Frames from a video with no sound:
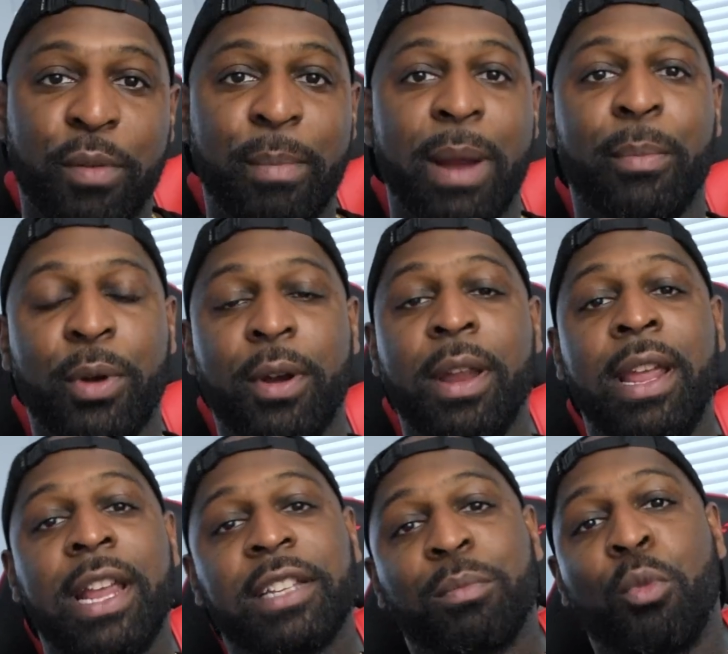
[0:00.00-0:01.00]
remember,
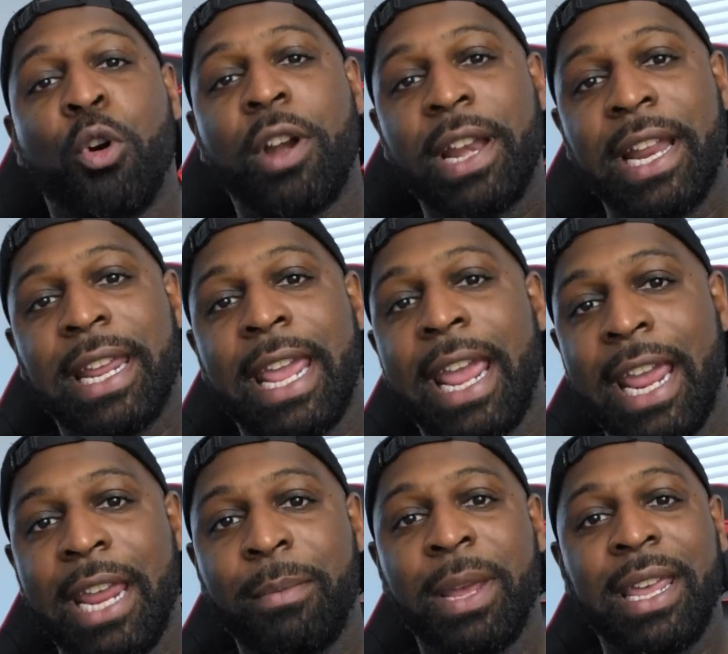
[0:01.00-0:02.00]
it's more than a
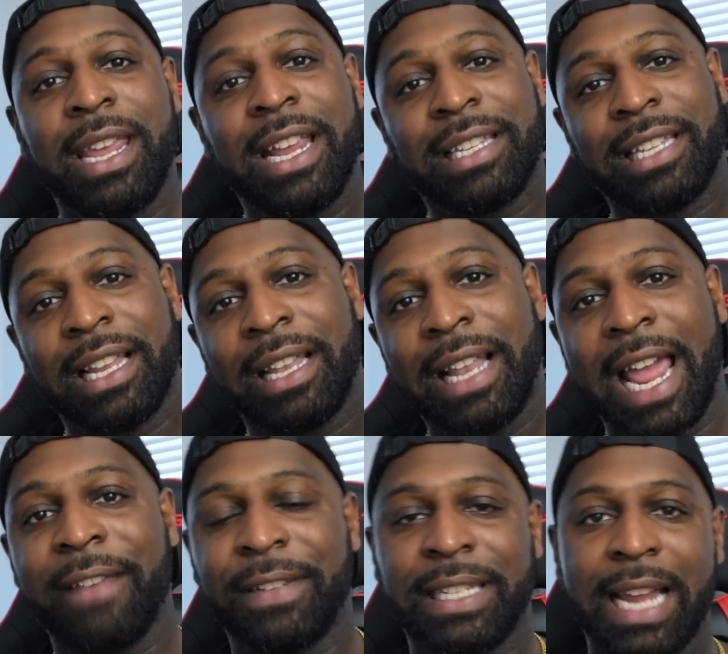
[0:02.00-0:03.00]
game. It's a
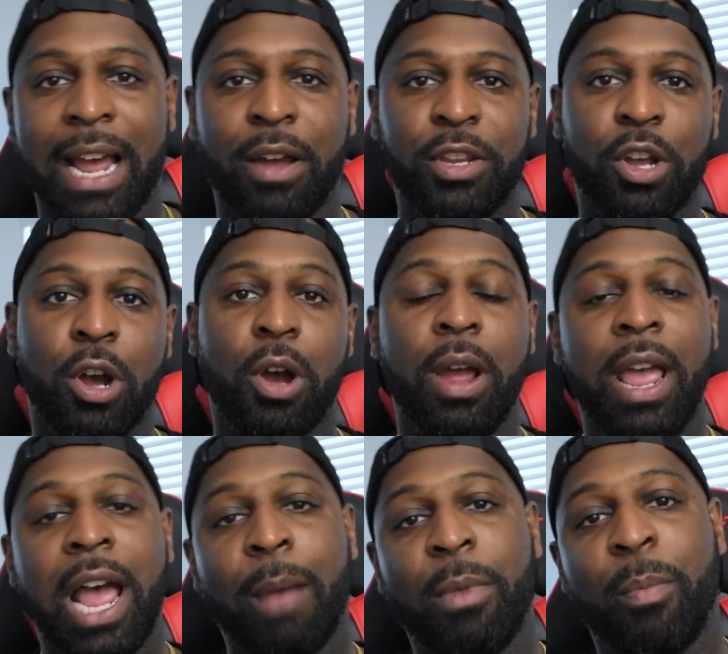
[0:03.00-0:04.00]
lifestyle, y'all.
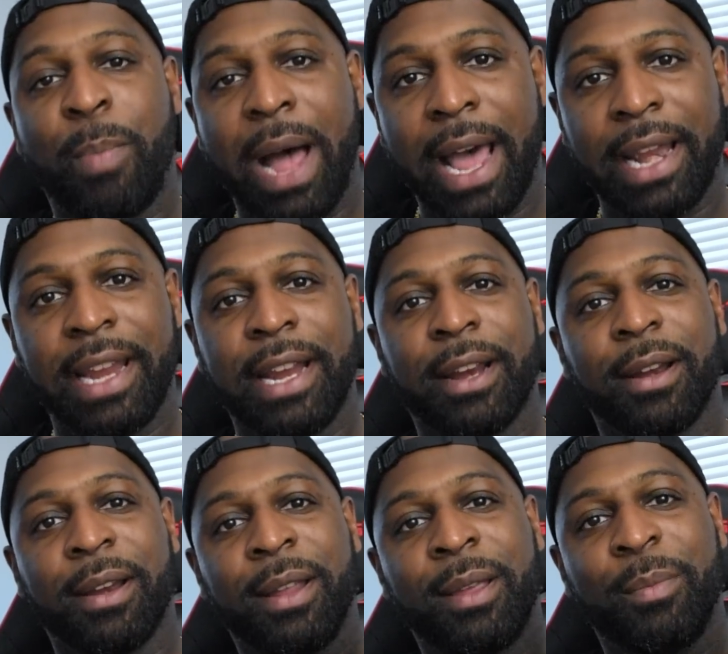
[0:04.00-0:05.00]
I'm up out of
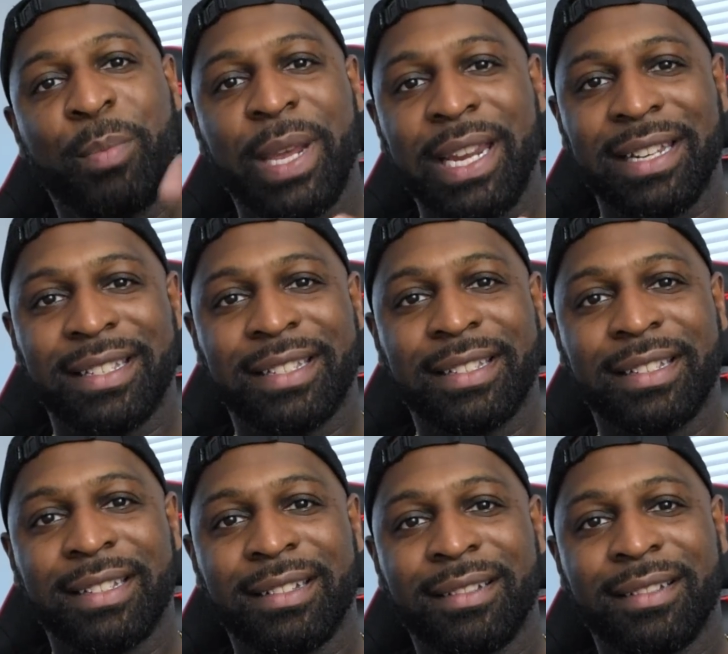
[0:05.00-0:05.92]
here. Peace.